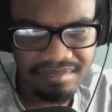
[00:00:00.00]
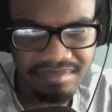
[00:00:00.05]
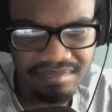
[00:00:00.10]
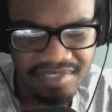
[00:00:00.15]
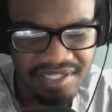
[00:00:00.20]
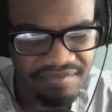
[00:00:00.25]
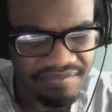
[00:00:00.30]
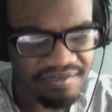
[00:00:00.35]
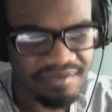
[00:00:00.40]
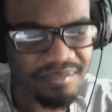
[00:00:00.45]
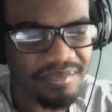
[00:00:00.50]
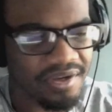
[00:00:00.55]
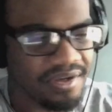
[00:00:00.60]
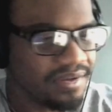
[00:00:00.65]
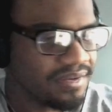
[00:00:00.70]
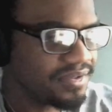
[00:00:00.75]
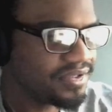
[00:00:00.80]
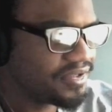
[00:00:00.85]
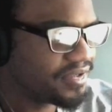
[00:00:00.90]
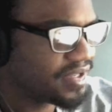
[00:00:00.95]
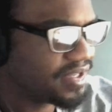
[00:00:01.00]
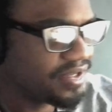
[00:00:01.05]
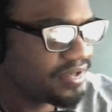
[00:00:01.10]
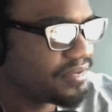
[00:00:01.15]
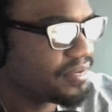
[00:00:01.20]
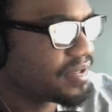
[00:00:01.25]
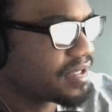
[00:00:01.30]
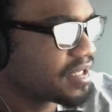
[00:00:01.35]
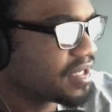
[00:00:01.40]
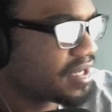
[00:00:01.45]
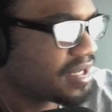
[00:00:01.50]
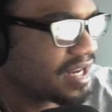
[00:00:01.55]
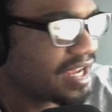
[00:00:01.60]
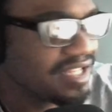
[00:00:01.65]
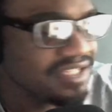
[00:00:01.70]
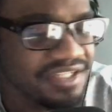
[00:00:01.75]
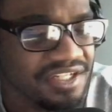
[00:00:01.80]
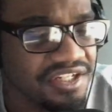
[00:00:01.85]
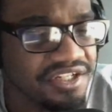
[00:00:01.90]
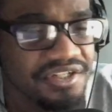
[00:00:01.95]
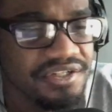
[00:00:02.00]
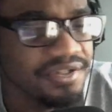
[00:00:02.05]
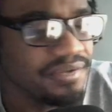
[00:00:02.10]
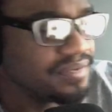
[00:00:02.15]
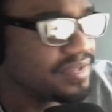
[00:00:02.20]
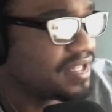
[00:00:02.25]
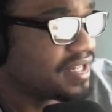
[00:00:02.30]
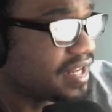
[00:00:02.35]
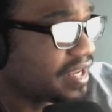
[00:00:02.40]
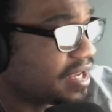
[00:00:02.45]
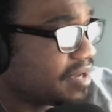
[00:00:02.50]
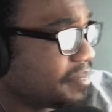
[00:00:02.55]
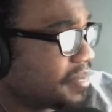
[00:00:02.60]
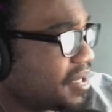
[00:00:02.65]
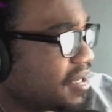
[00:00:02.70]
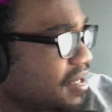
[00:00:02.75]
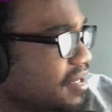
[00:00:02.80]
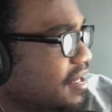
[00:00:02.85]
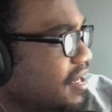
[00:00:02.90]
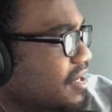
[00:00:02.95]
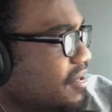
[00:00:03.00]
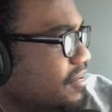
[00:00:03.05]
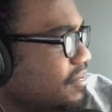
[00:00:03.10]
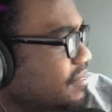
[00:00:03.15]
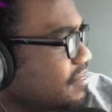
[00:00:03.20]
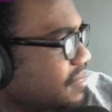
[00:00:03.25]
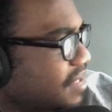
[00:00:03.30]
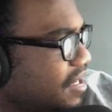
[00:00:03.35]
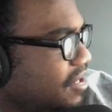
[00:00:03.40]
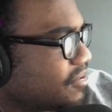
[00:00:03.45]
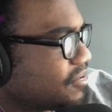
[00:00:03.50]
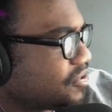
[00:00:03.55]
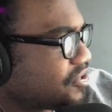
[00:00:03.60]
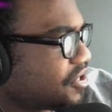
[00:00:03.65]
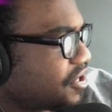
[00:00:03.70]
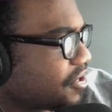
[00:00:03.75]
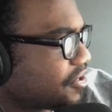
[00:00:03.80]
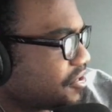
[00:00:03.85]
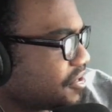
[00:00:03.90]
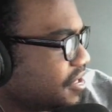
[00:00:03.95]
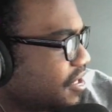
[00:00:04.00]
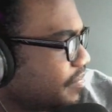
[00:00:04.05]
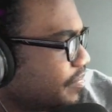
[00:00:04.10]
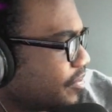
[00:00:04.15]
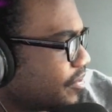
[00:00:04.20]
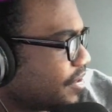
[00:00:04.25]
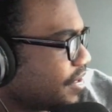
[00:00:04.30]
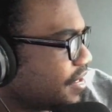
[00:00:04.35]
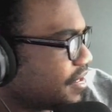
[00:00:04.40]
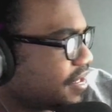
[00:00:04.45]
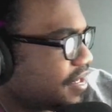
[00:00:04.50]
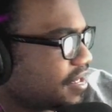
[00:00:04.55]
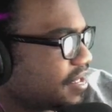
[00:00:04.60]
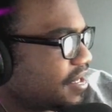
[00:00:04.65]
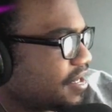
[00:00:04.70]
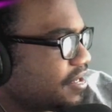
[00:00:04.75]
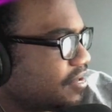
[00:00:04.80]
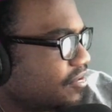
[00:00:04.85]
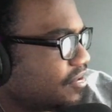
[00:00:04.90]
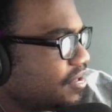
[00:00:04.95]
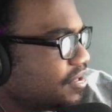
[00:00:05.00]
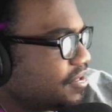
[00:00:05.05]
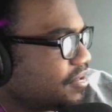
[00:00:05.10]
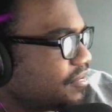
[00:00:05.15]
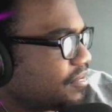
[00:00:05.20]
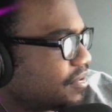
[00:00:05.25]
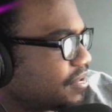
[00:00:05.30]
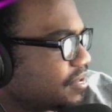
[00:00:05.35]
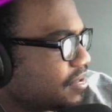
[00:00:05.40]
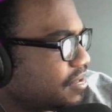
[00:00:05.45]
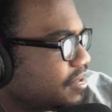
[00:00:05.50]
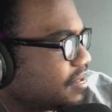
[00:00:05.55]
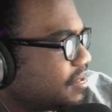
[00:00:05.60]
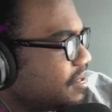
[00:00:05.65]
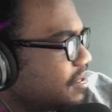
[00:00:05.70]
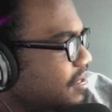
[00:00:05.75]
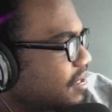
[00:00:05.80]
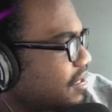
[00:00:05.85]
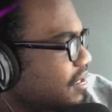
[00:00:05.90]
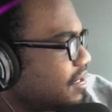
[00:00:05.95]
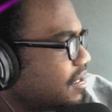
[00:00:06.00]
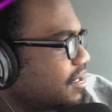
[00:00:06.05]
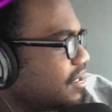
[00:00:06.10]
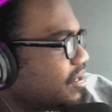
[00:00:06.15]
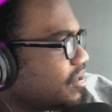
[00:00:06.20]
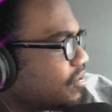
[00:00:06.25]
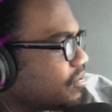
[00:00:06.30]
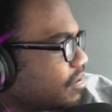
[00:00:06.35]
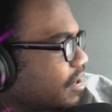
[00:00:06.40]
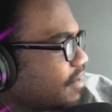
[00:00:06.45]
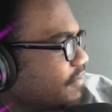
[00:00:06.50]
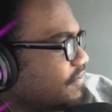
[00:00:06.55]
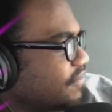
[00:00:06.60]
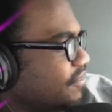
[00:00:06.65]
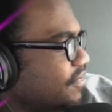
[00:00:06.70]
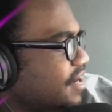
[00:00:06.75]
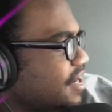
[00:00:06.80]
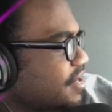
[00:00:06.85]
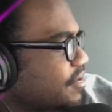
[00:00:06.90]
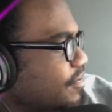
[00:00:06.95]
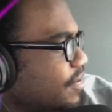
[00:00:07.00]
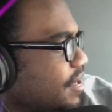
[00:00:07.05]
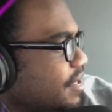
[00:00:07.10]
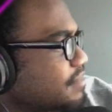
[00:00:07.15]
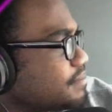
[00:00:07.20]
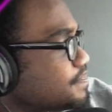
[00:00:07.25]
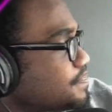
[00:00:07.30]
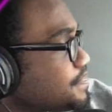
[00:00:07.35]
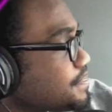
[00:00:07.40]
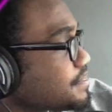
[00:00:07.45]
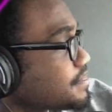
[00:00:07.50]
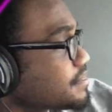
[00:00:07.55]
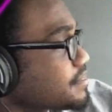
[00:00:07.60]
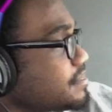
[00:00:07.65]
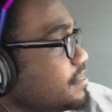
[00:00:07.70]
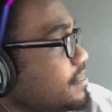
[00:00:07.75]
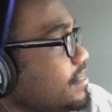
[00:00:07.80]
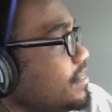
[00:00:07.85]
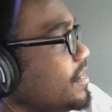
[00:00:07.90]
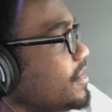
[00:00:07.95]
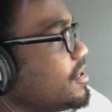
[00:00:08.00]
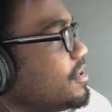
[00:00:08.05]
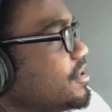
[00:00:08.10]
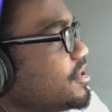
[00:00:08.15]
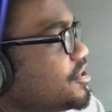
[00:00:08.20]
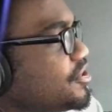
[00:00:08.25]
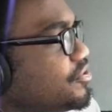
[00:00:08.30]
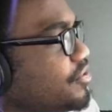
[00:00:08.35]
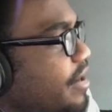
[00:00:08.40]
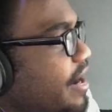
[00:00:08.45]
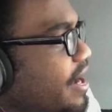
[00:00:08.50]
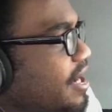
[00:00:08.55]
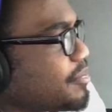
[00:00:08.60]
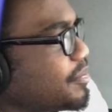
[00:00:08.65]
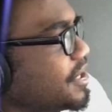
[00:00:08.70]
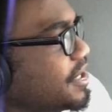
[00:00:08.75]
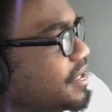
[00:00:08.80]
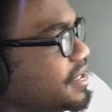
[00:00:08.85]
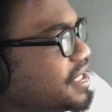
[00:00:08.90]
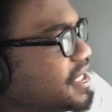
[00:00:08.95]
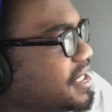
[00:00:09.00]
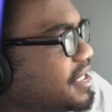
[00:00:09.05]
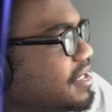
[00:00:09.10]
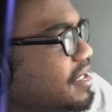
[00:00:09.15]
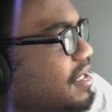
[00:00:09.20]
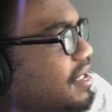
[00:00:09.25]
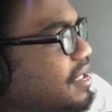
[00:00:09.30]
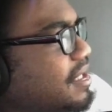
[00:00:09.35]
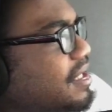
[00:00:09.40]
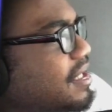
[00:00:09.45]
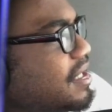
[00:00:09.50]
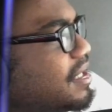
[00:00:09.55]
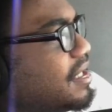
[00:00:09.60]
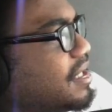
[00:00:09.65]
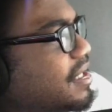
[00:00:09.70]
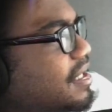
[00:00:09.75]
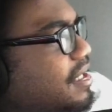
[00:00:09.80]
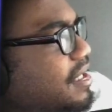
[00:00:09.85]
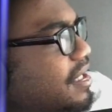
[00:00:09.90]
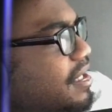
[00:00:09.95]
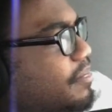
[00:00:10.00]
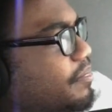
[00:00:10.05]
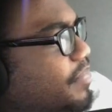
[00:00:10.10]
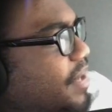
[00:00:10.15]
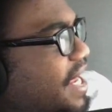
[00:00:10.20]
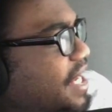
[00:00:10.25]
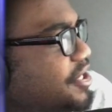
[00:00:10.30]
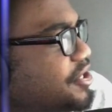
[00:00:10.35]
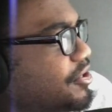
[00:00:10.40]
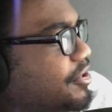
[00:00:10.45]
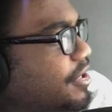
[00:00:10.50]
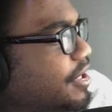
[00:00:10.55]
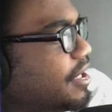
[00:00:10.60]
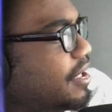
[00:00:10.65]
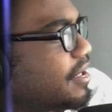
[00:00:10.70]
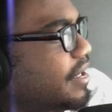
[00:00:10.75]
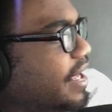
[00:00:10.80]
different modes you can do on a gun. I just shoot the damn gun. I don't charge it up or anything like you can do on a rifle. Anyway, stragments. Patriot